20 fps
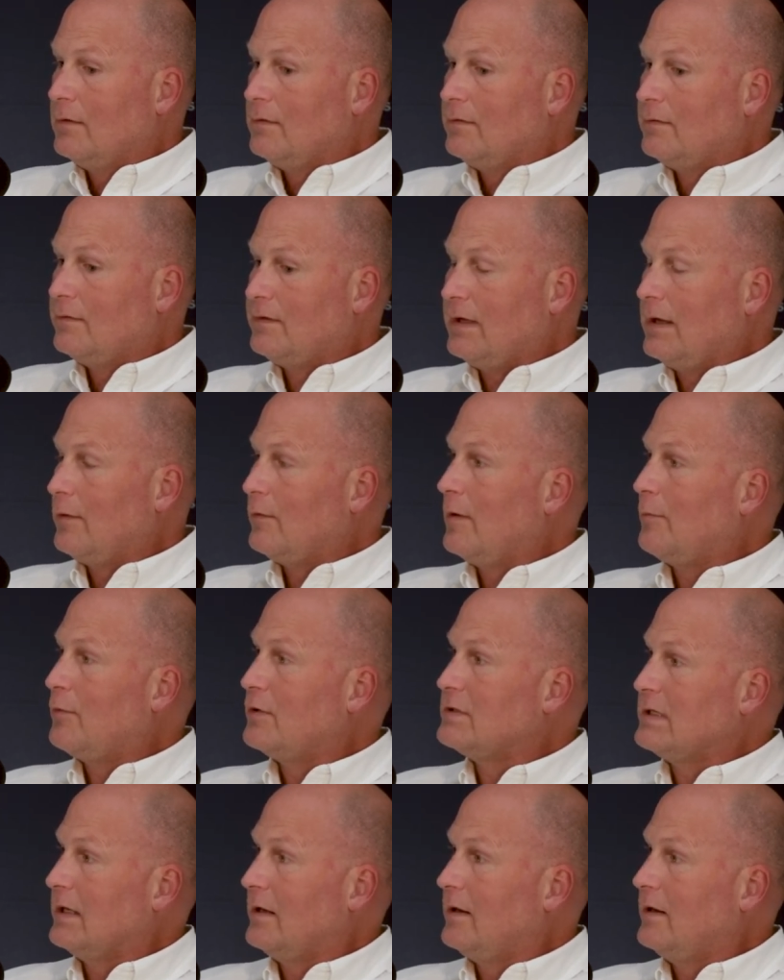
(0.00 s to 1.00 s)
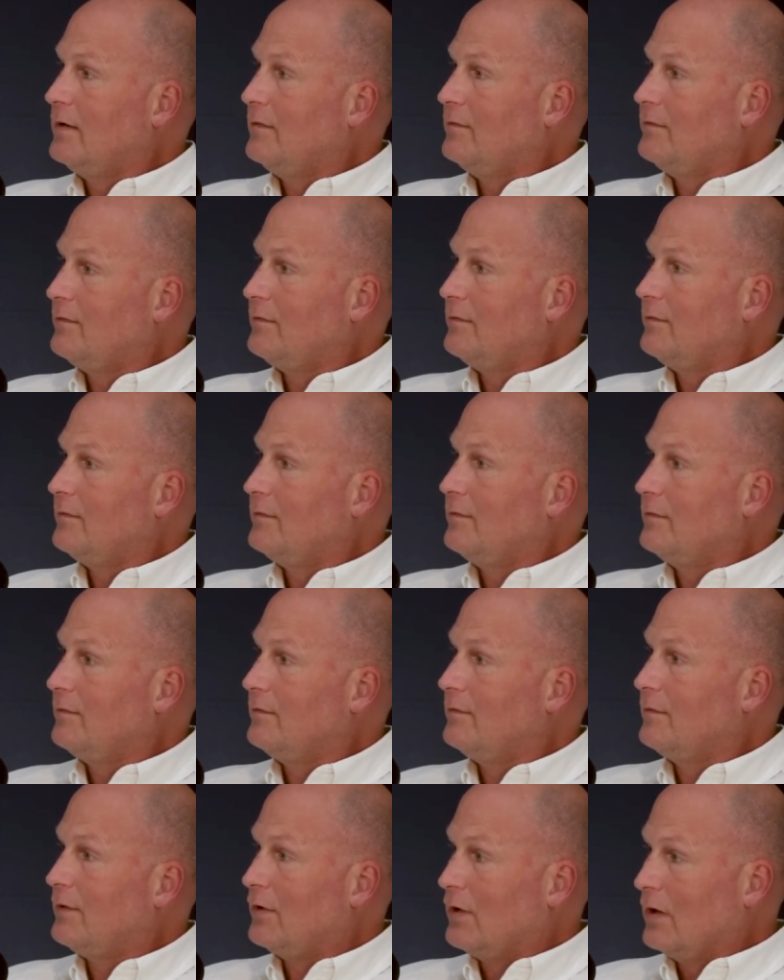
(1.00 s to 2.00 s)
State representatives,
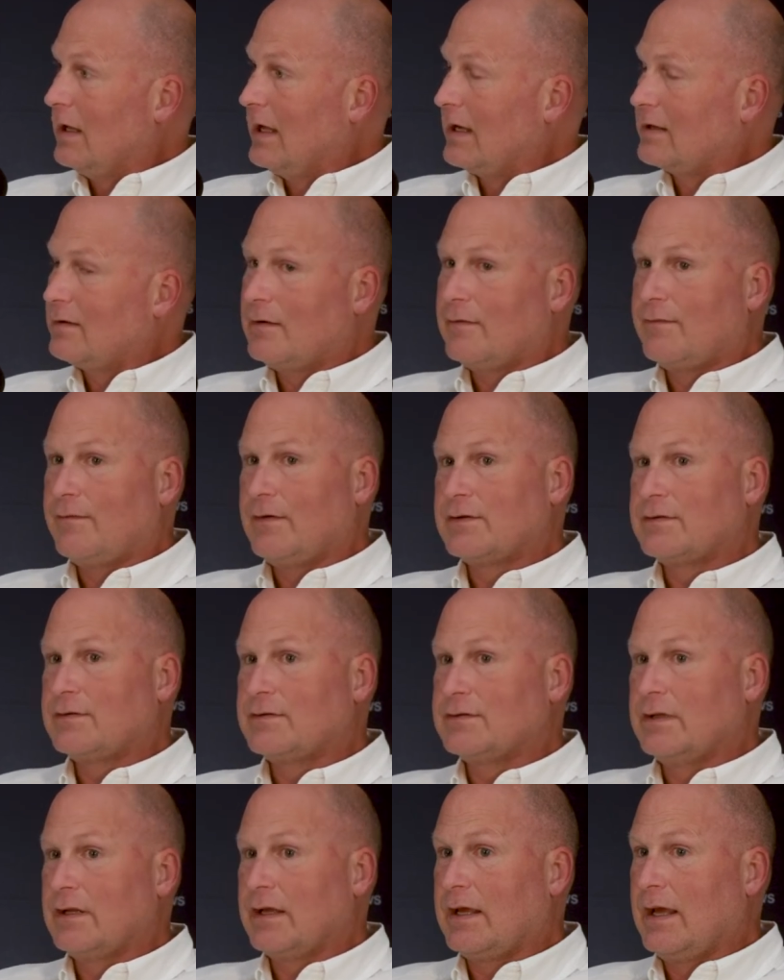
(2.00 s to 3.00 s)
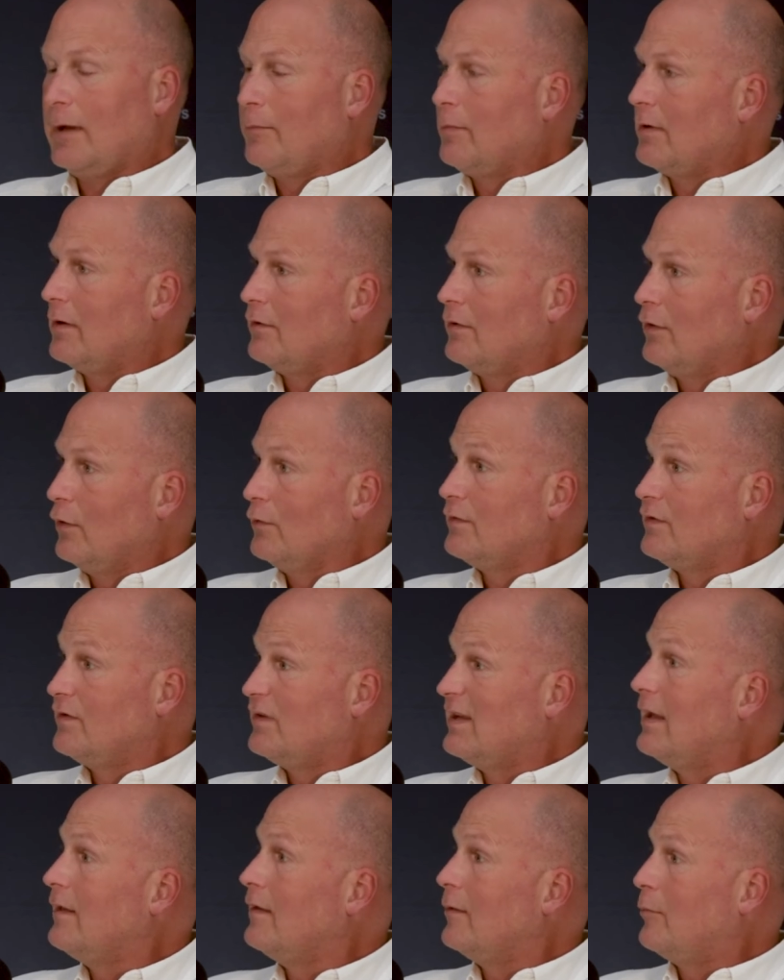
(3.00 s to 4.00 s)
their elected officials in the Capitol, don't
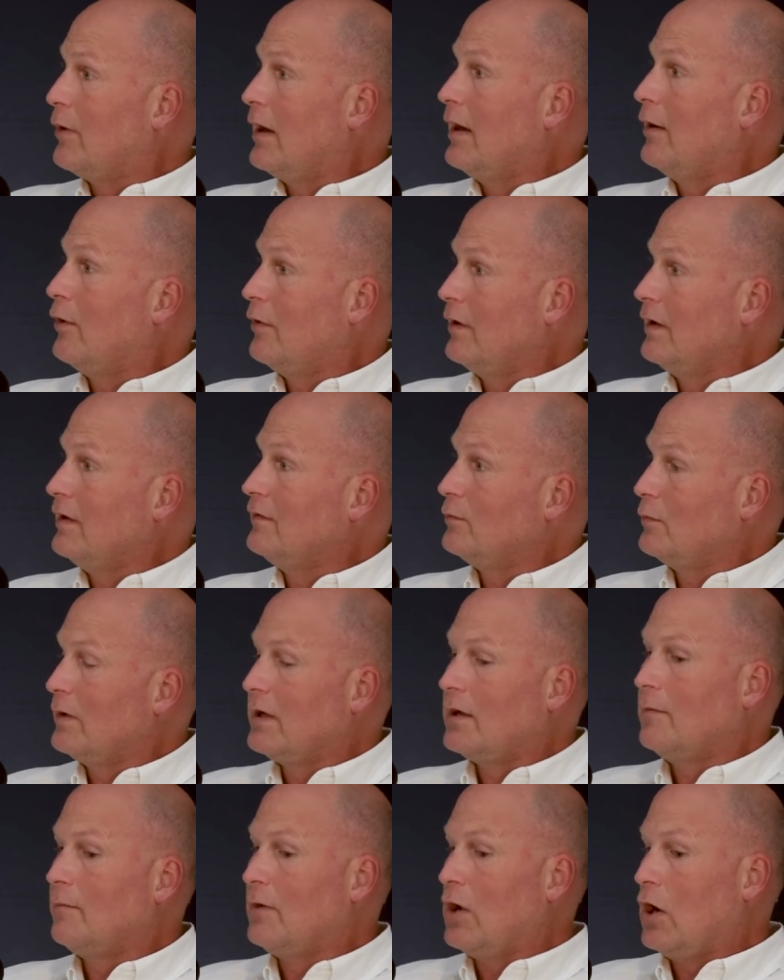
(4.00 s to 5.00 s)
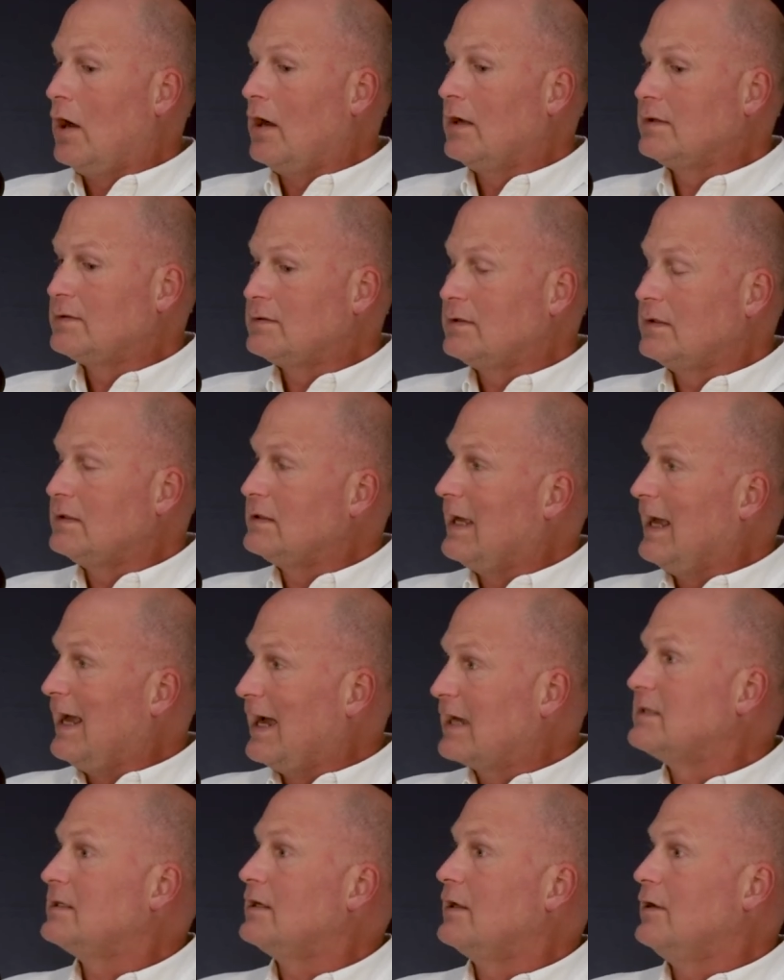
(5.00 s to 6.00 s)
set the priorities. We come to Austin to
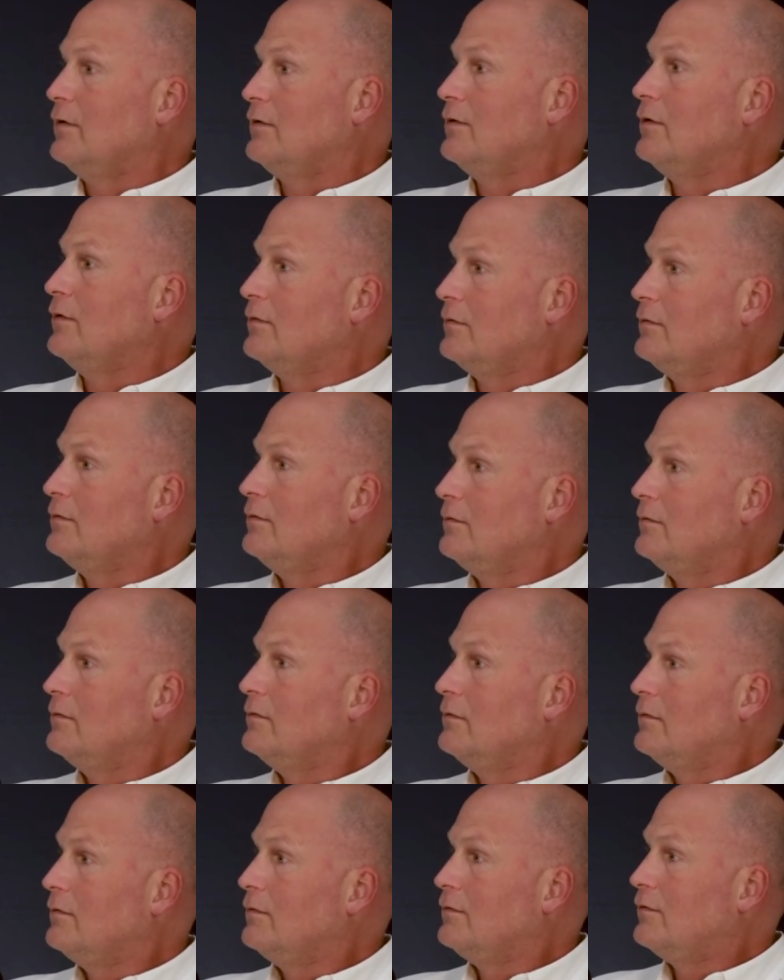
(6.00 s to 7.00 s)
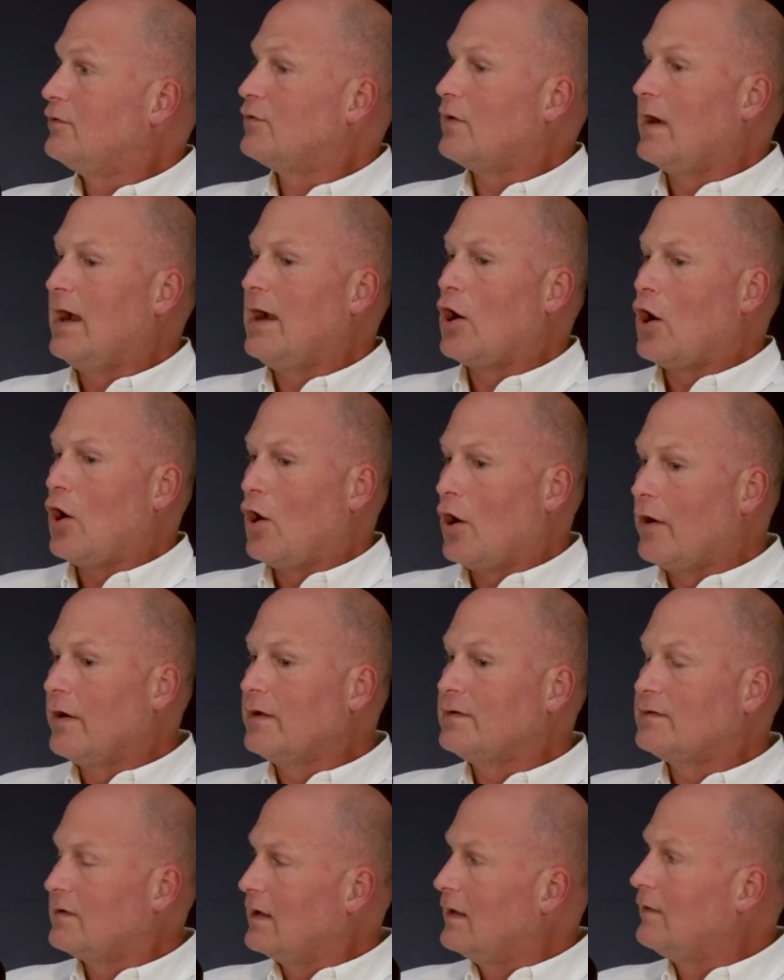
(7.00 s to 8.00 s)
execute those, to try our
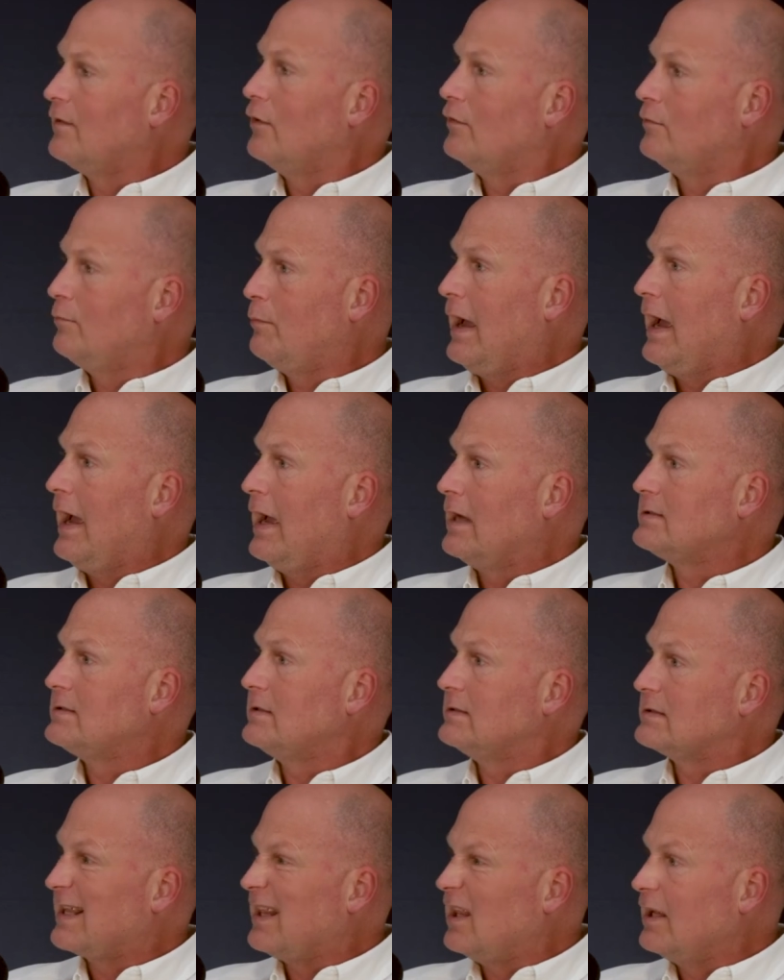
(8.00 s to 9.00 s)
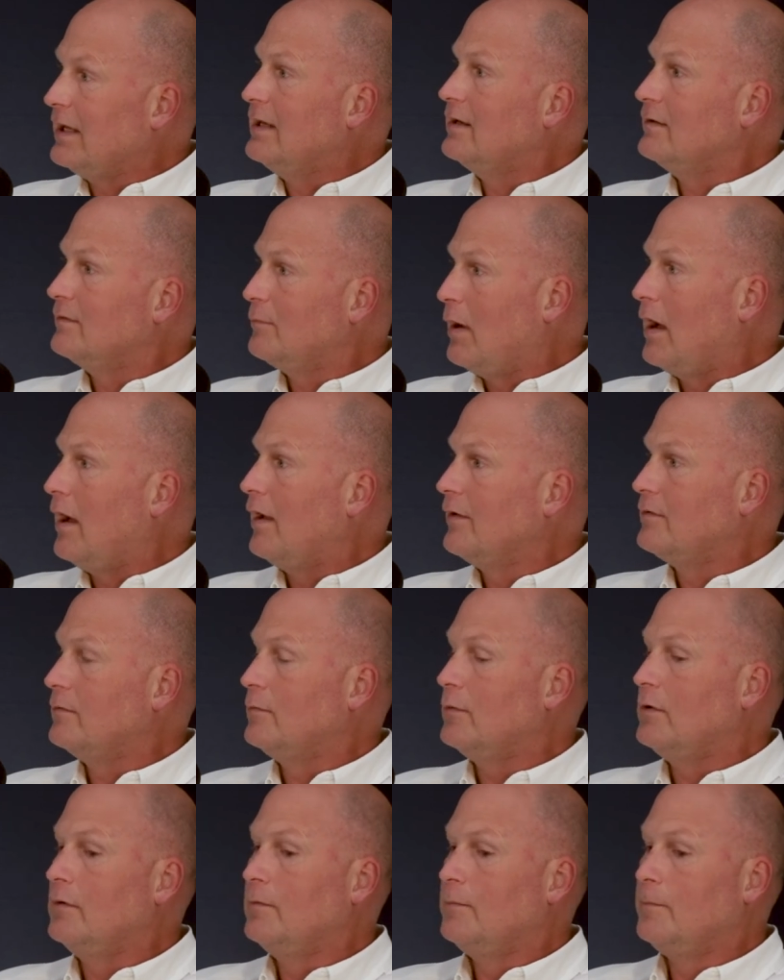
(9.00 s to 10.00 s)
hardest to get those passed as clean as
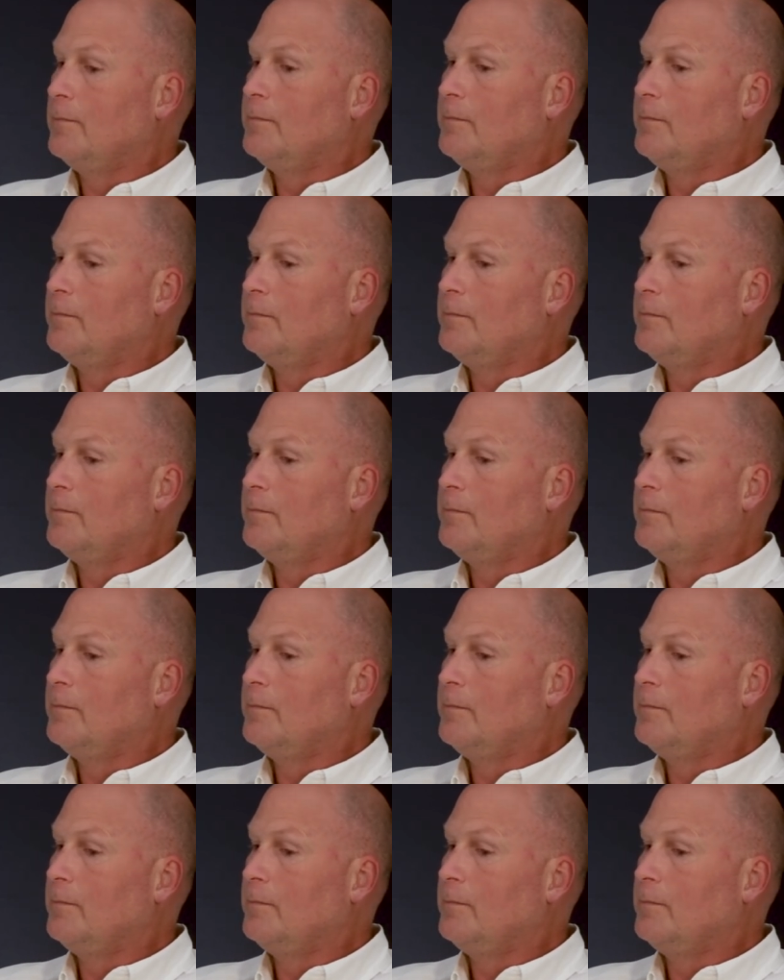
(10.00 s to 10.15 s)
possible.